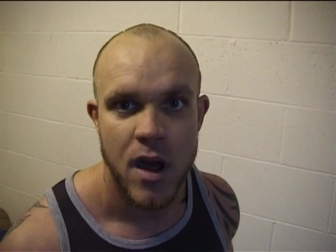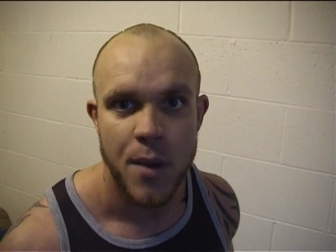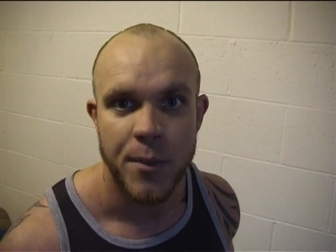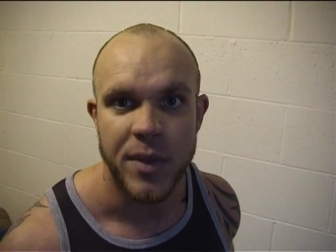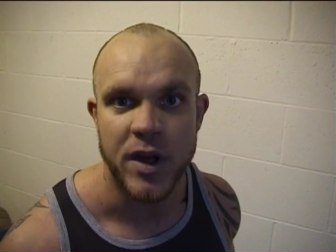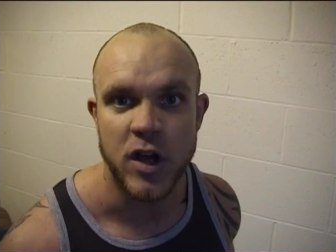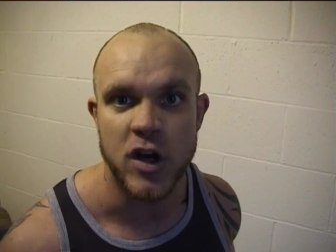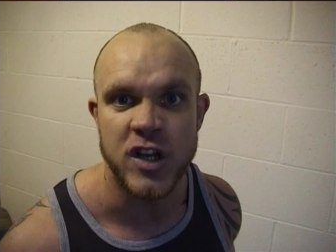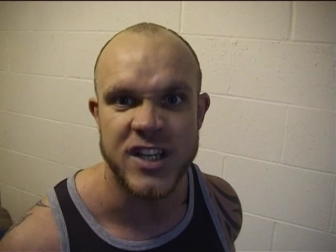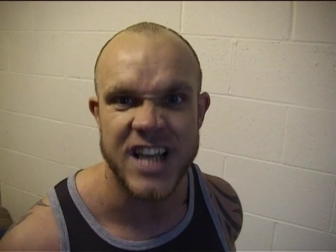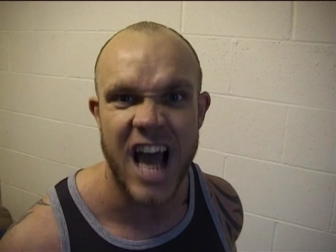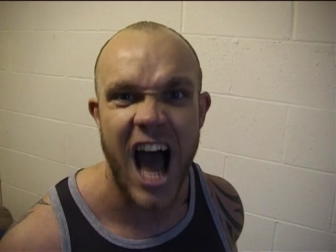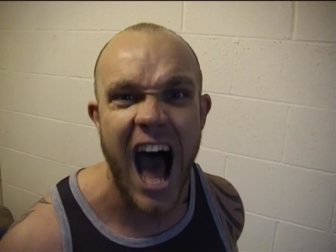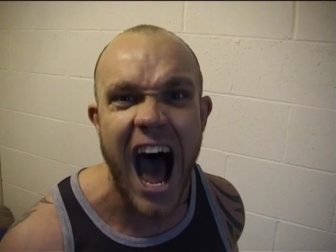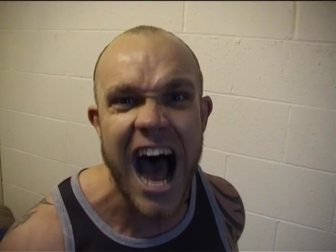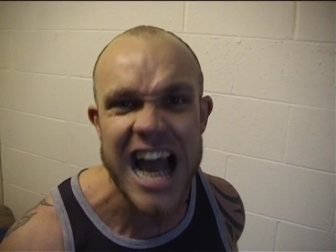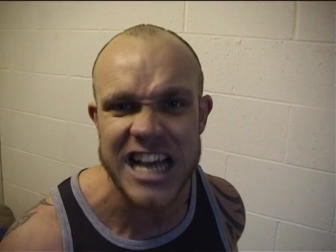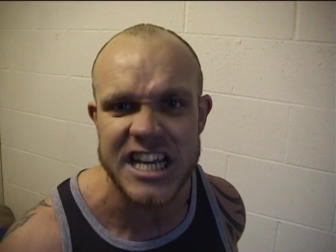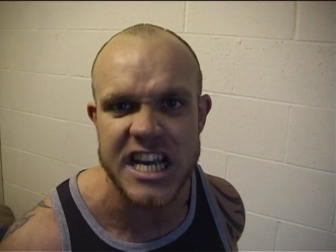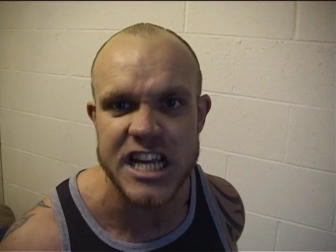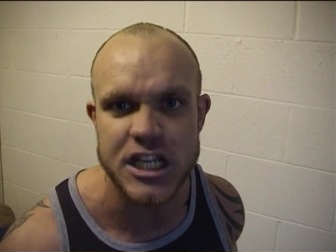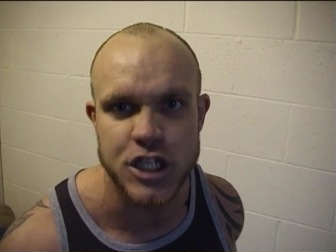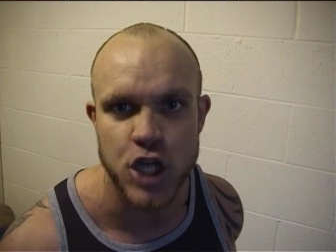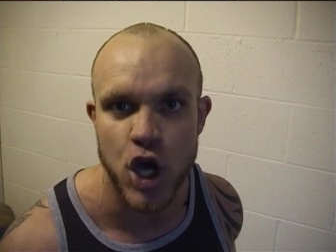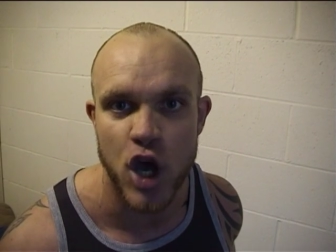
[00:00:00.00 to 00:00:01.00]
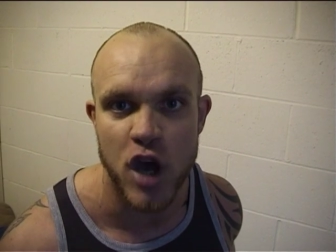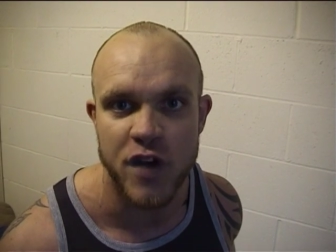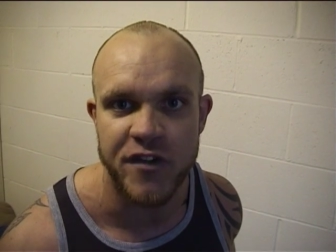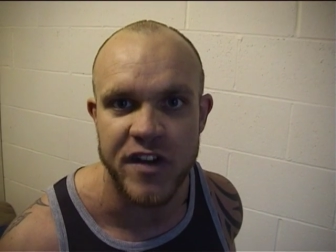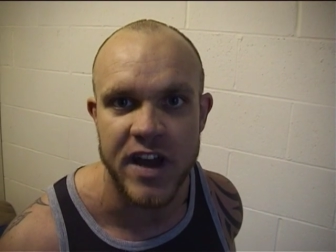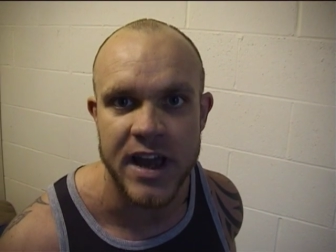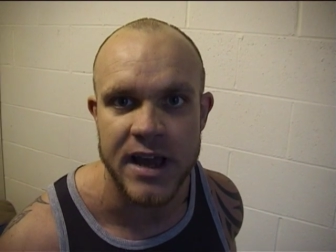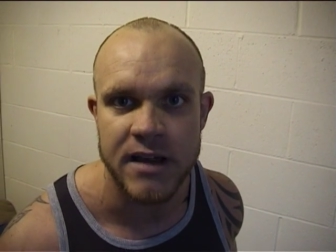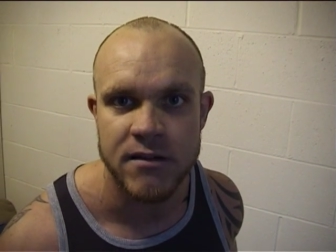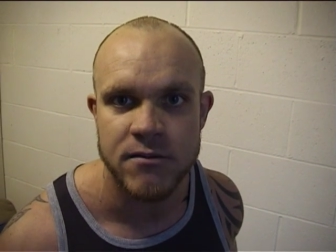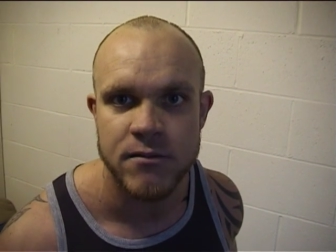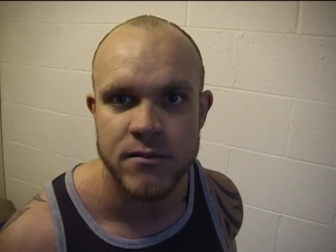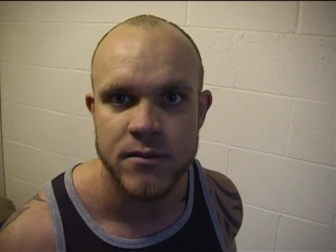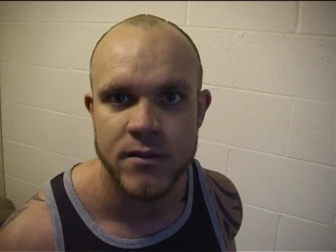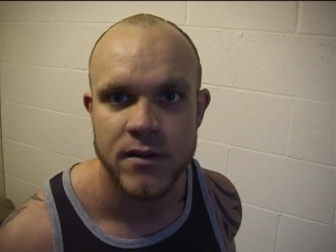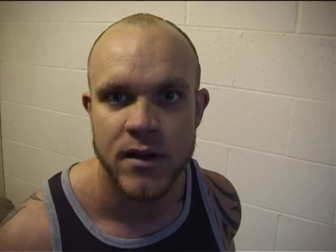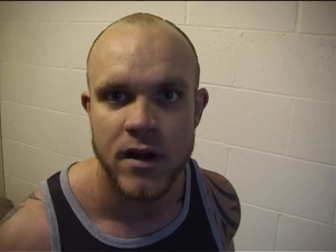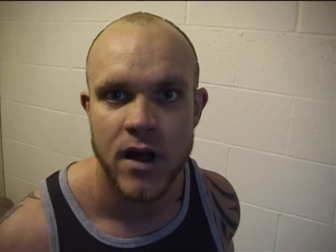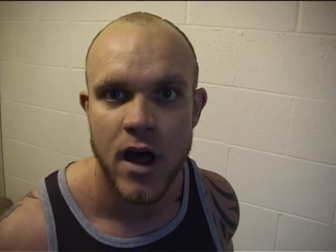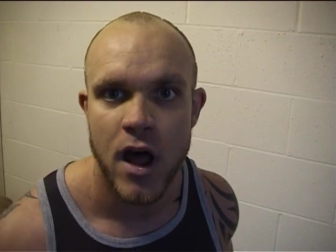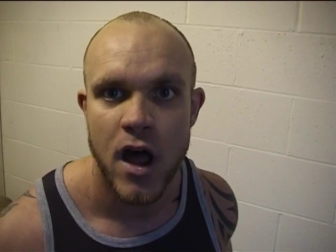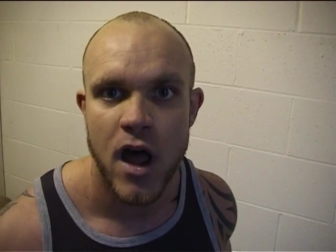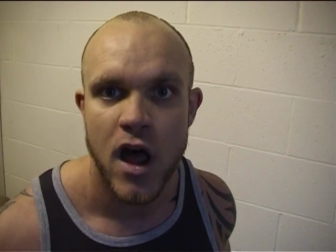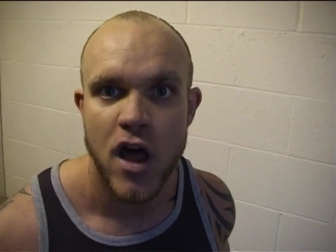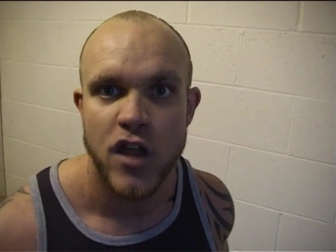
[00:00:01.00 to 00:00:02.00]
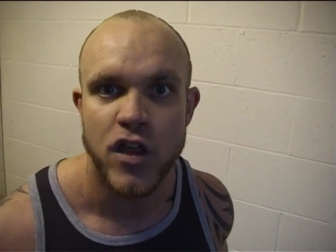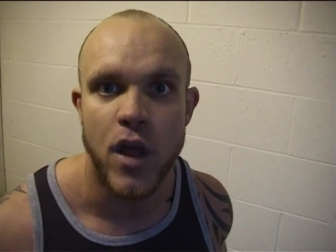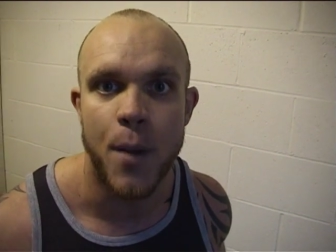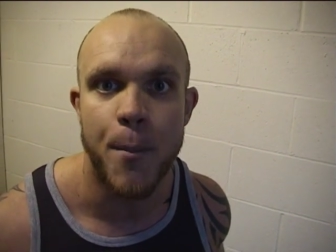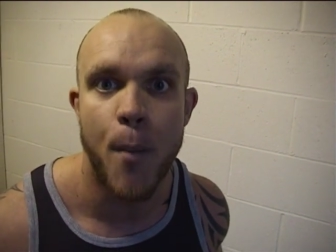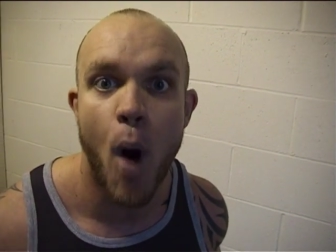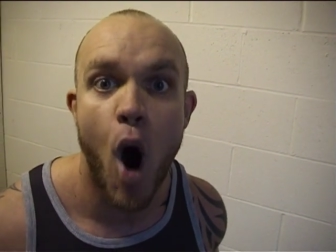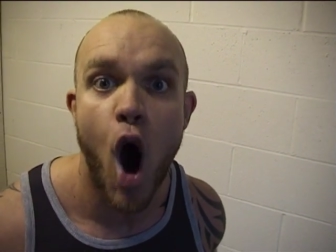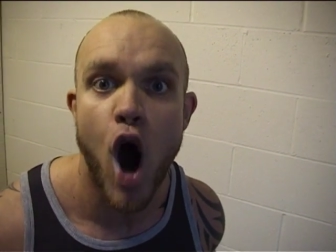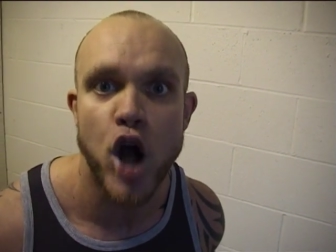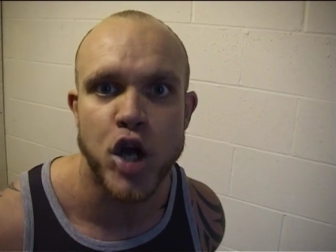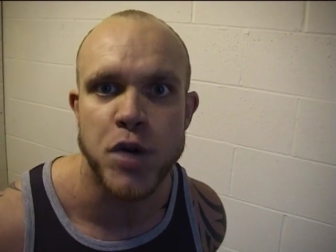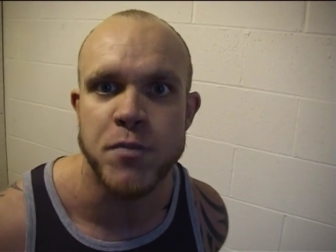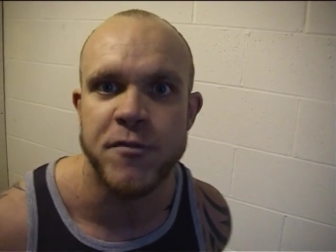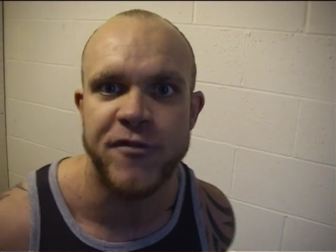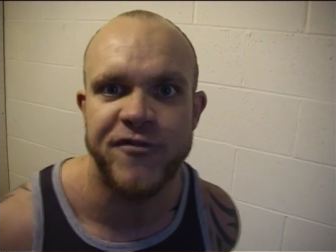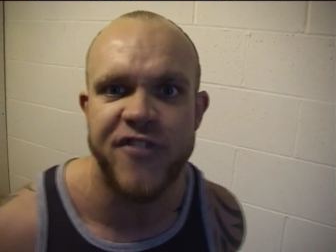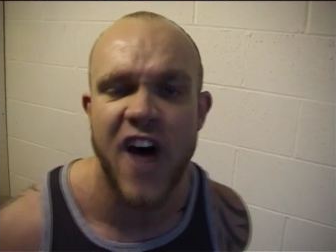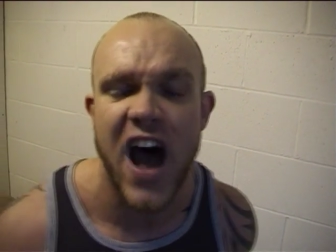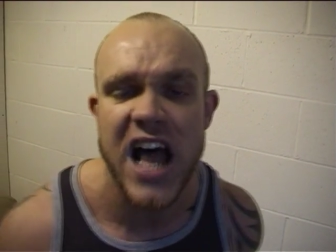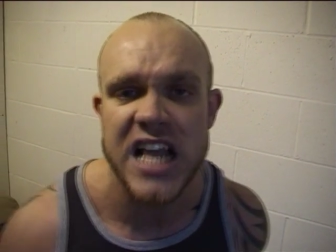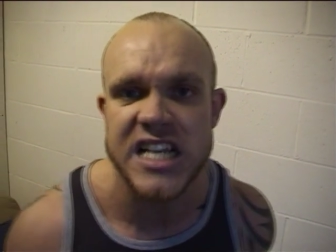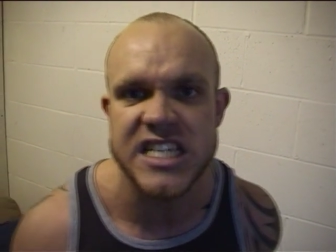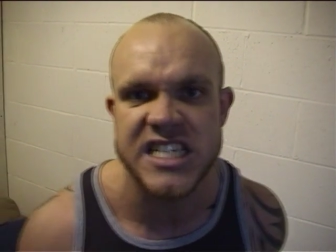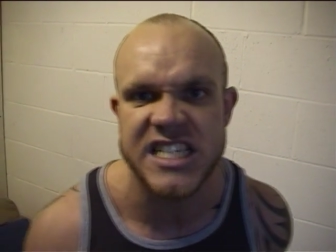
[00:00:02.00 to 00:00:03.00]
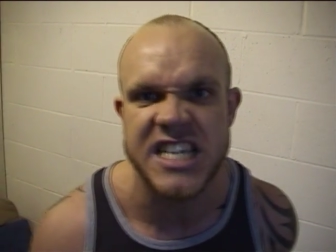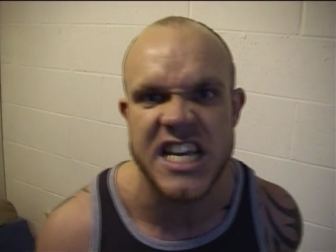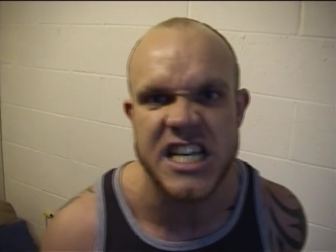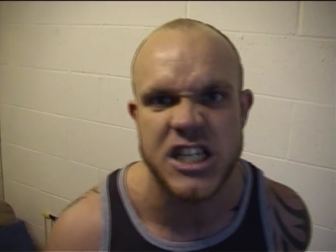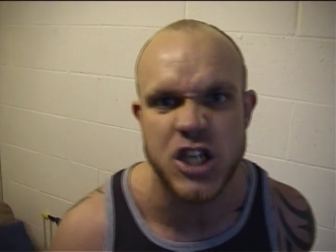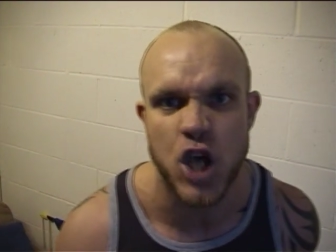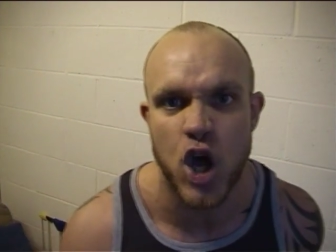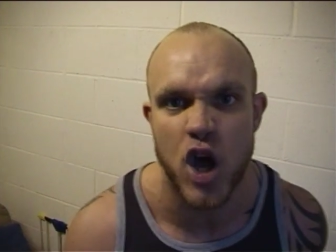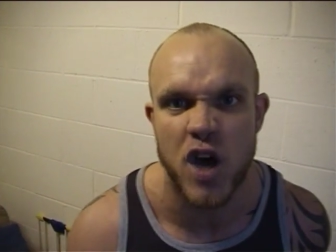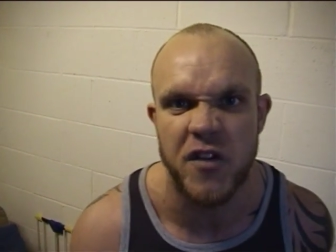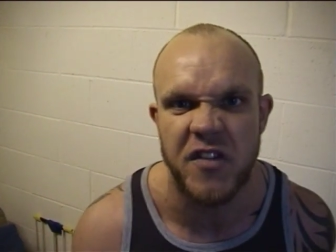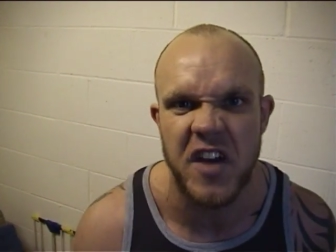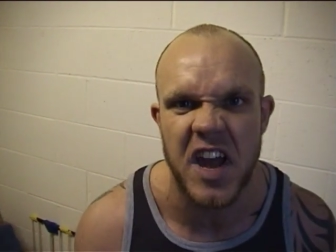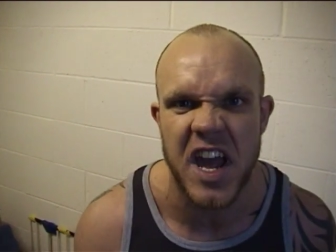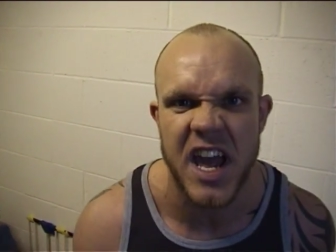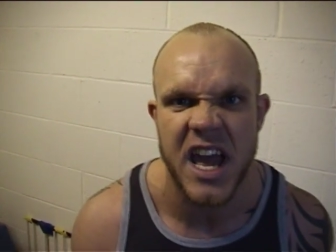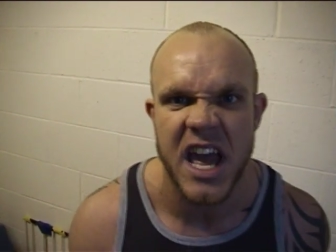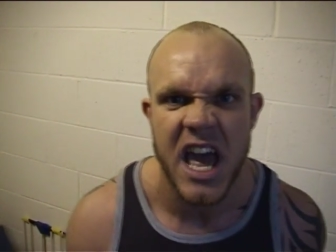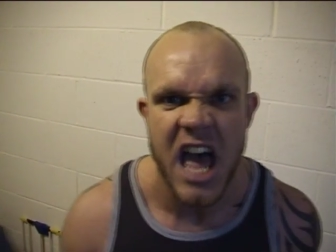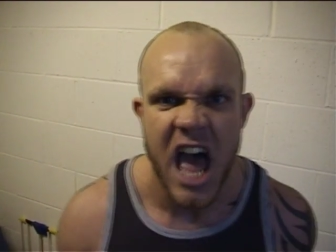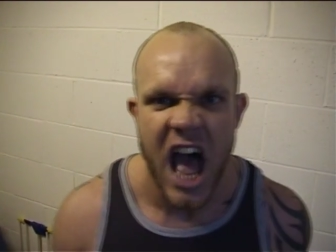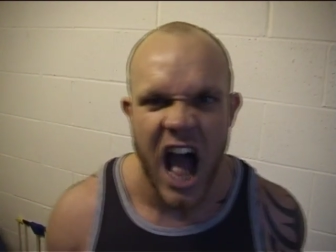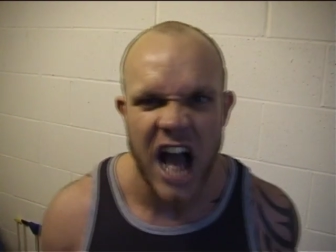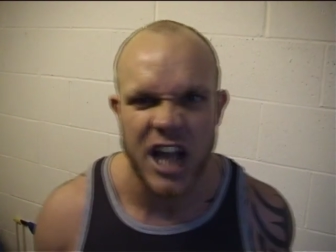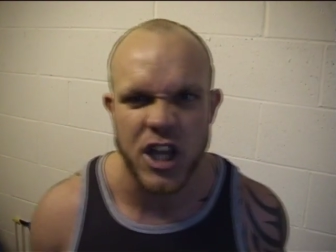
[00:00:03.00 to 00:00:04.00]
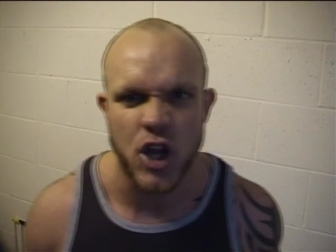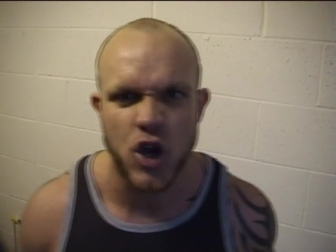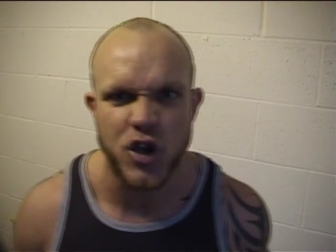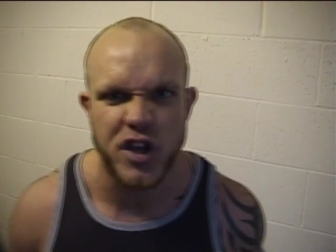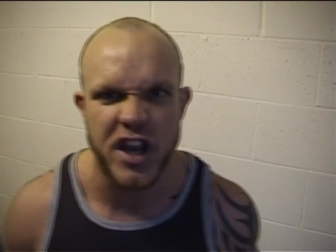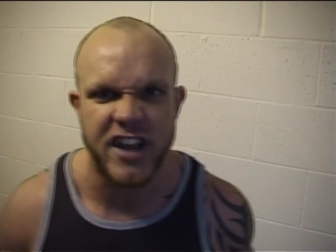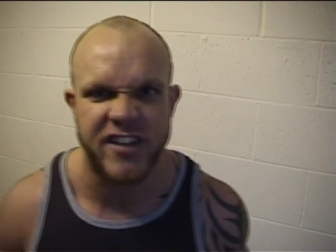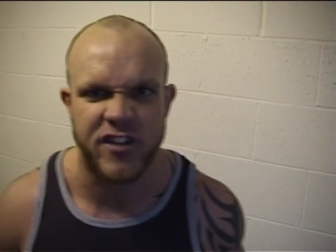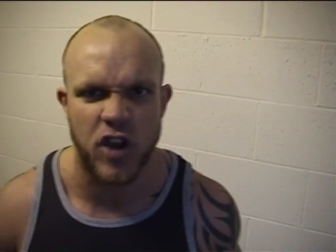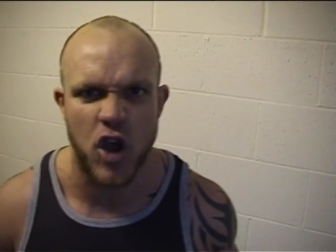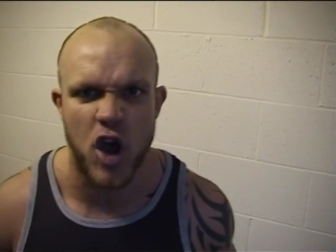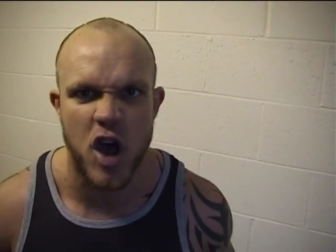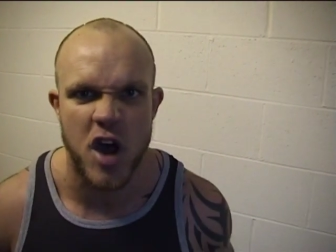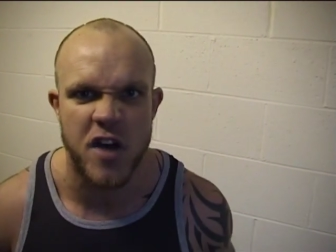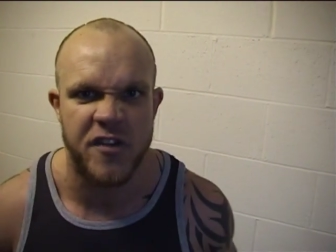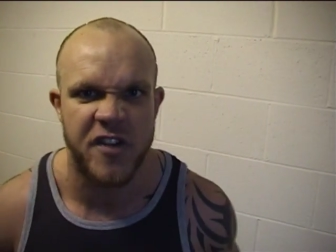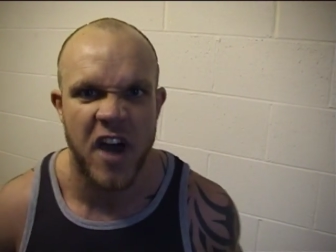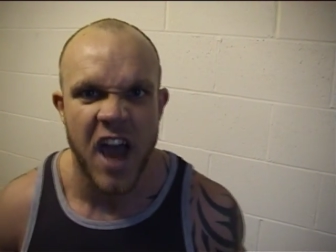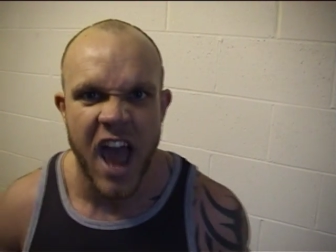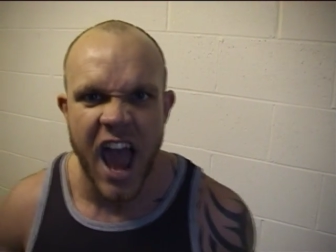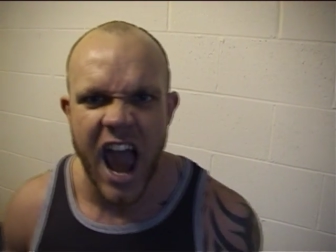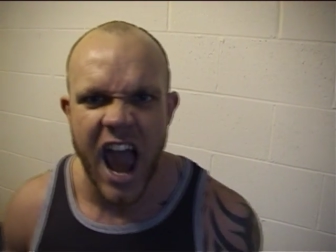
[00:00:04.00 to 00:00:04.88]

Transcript: Because I deserve it. The Morecambe fans deserve it and you deserve